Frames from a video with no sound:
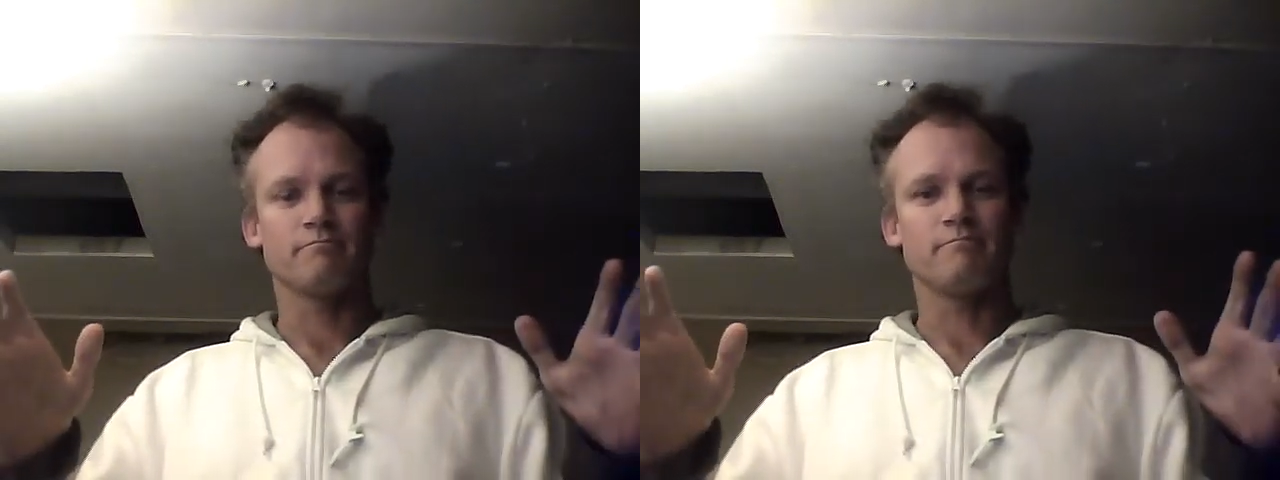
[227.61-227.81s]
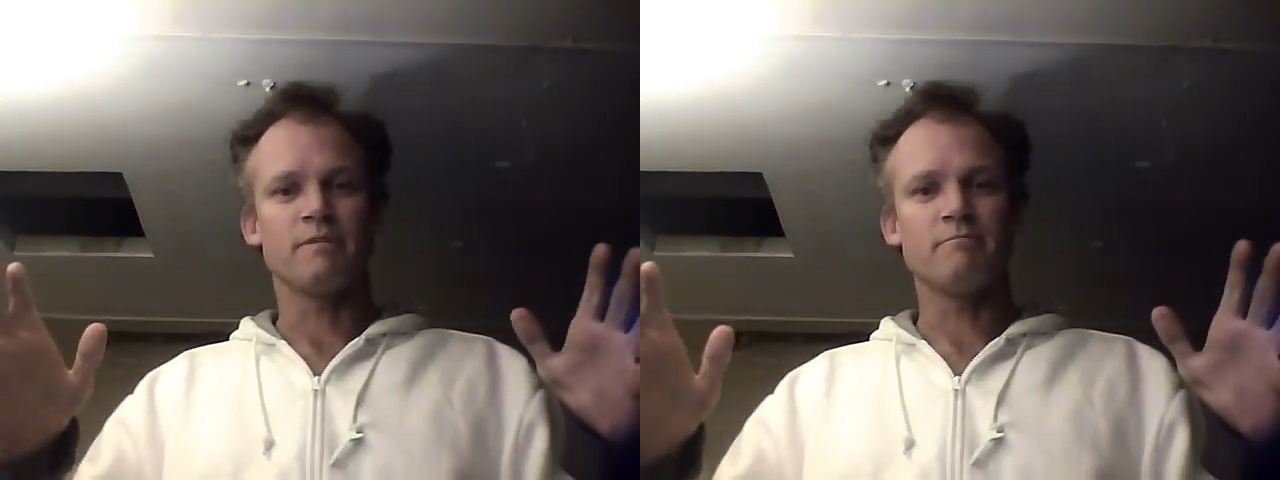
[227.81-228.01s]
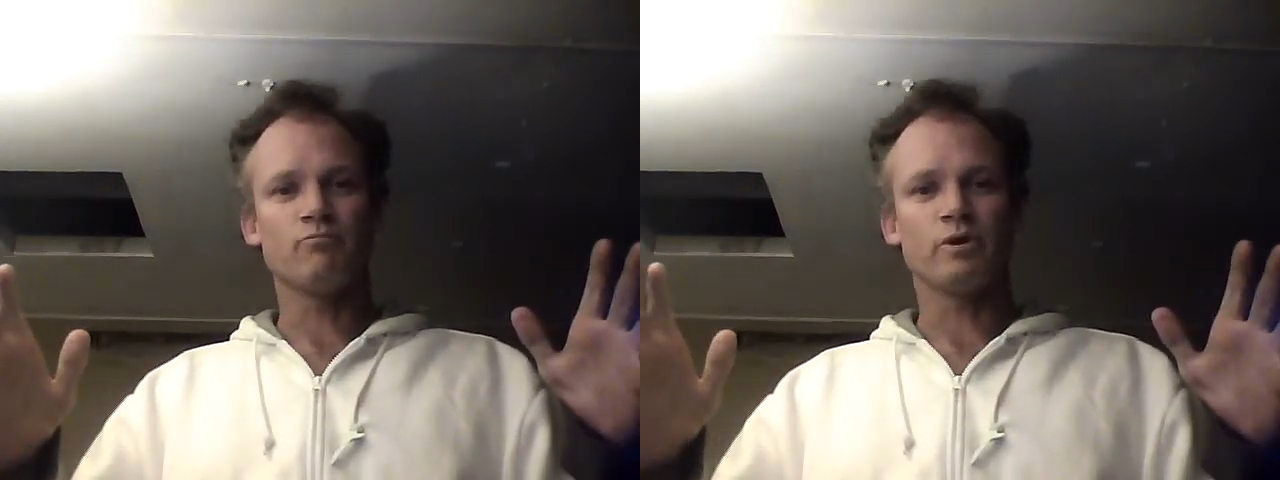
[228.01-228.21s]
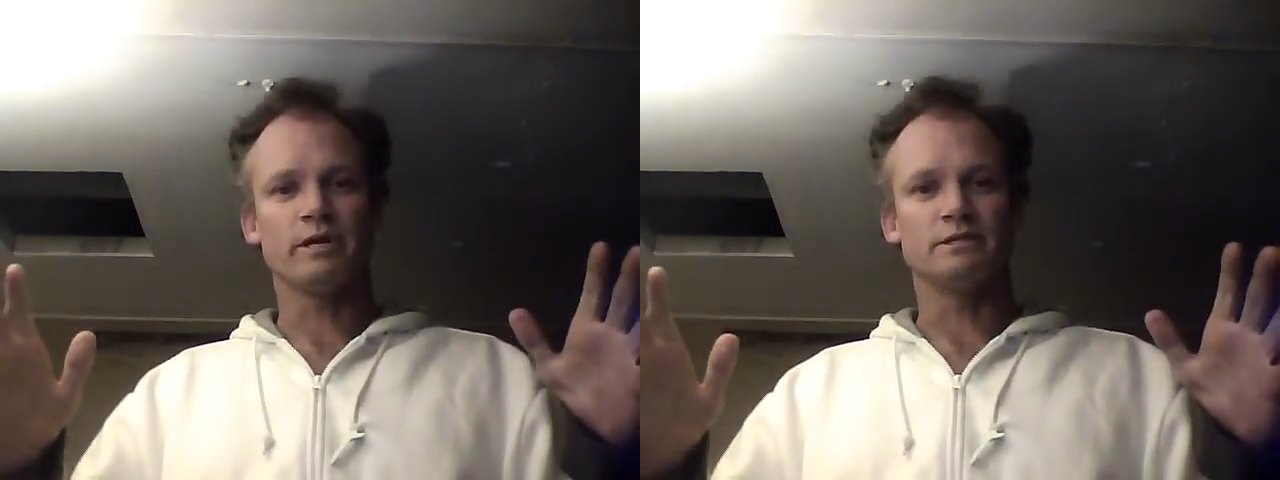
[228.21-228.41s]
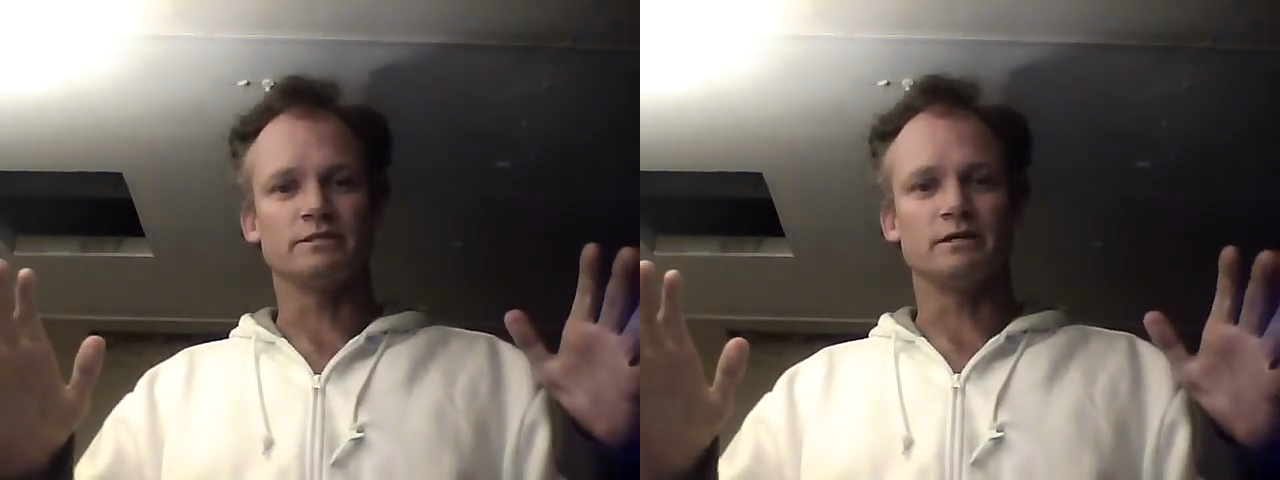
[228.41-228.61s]

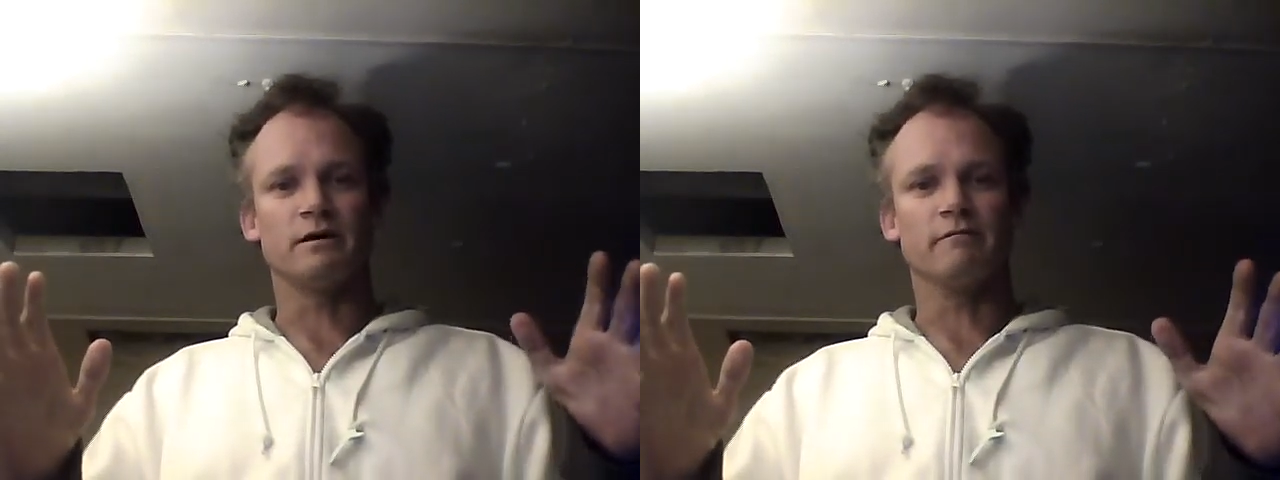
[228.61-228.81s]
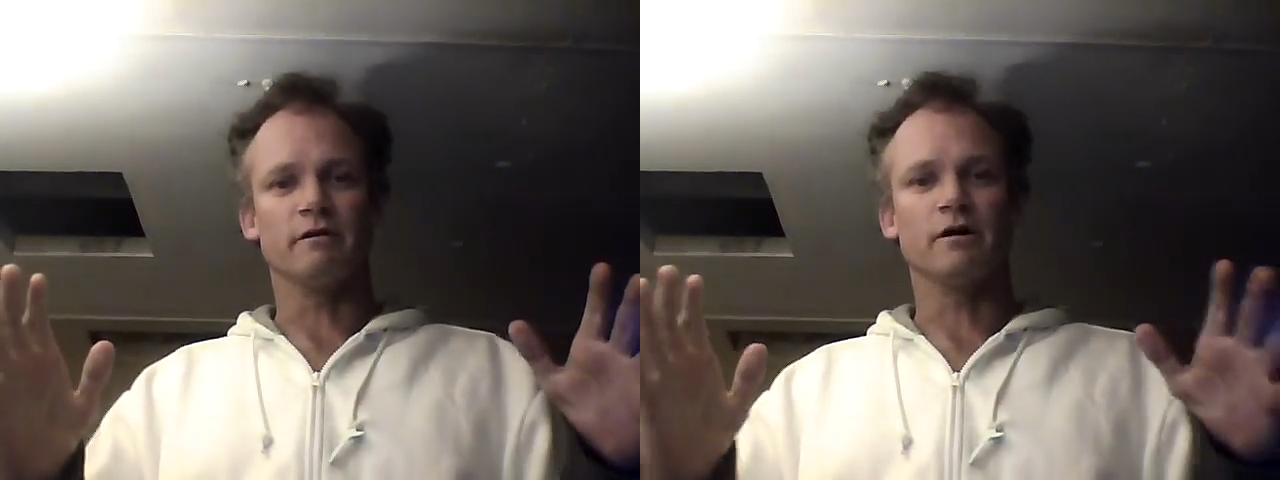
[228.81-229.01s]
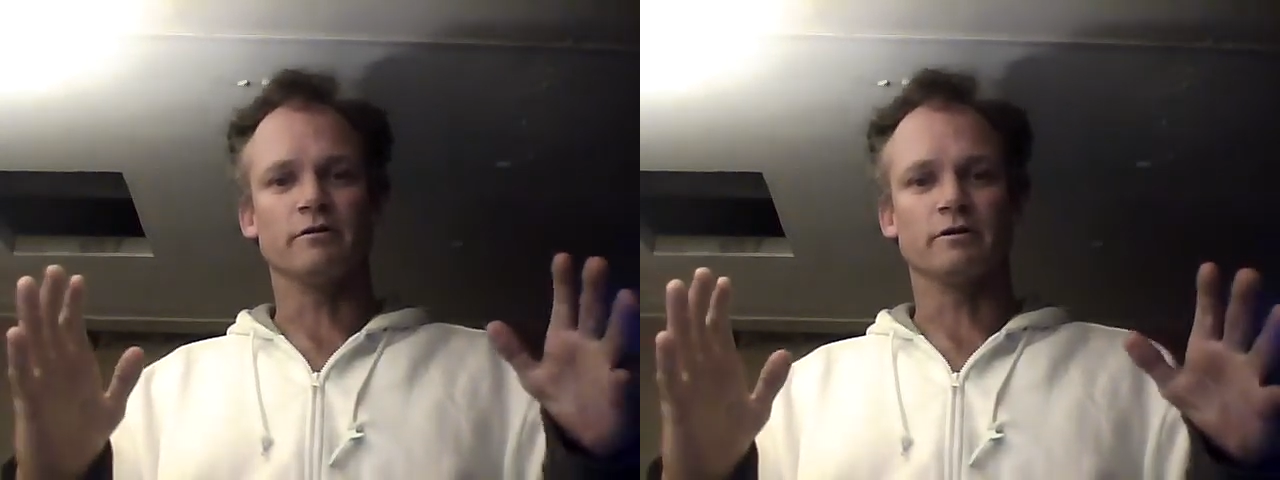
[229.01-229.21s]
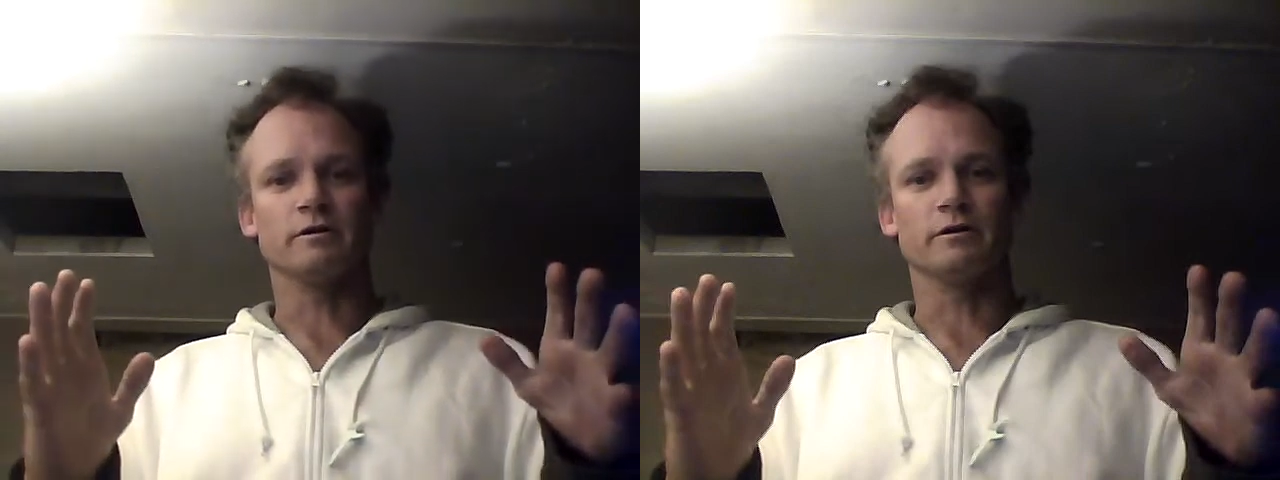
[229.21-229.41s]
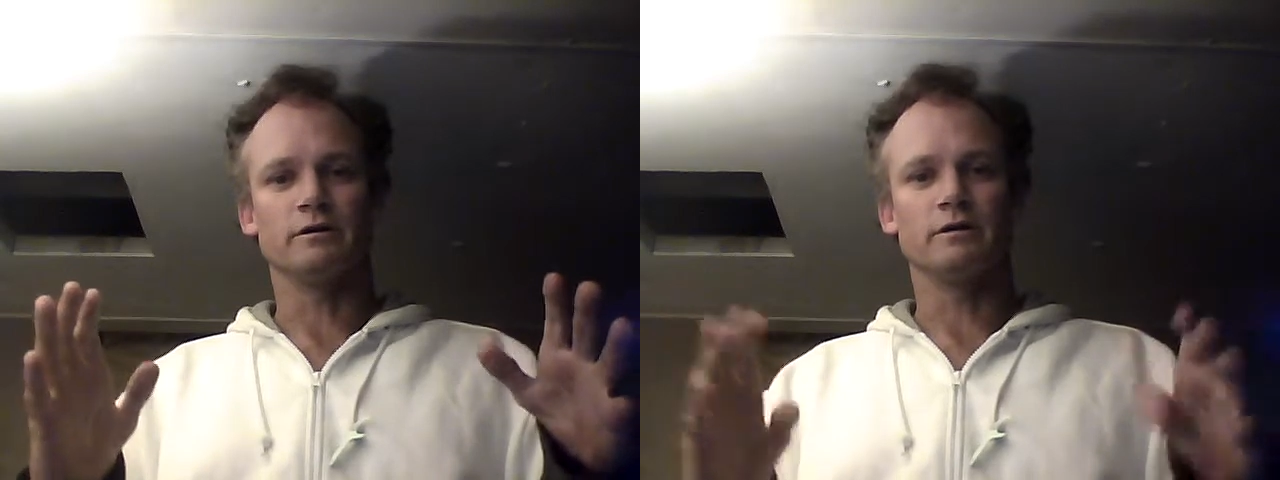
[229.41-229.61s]
membranes of
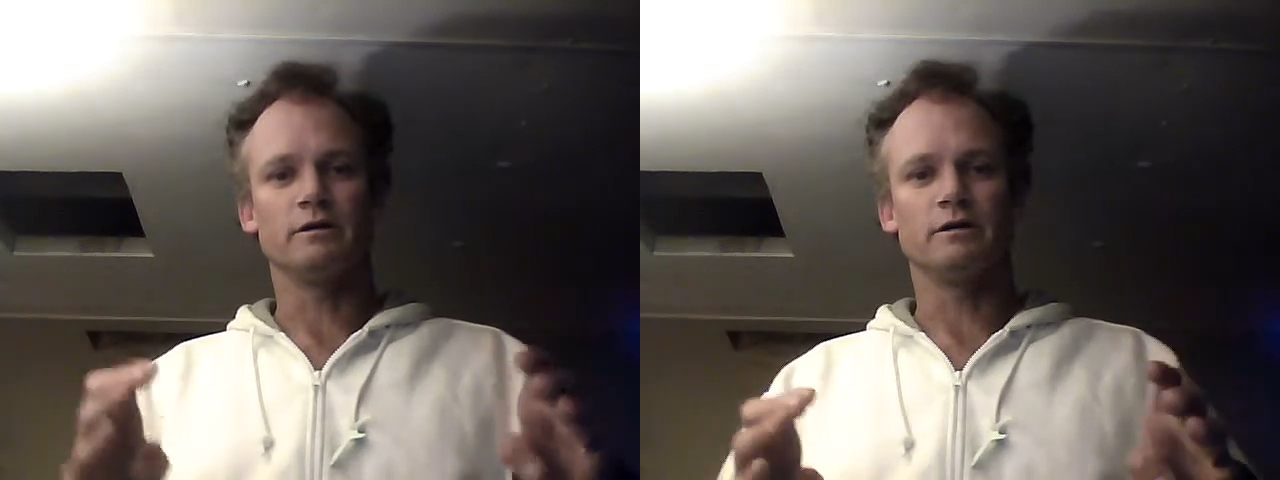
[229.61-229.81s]
other